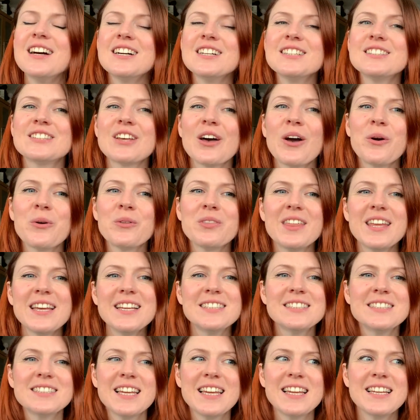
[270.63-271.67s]
So
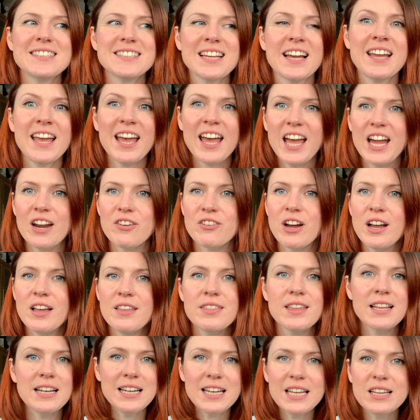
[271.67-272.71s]
this is a carer
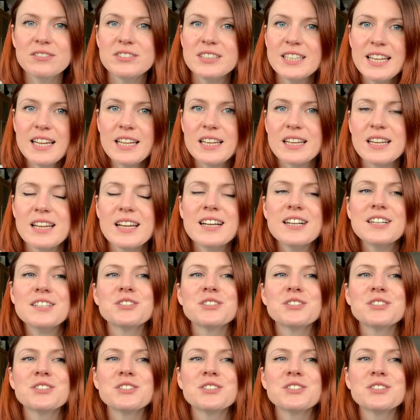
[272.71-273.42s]
that lives in.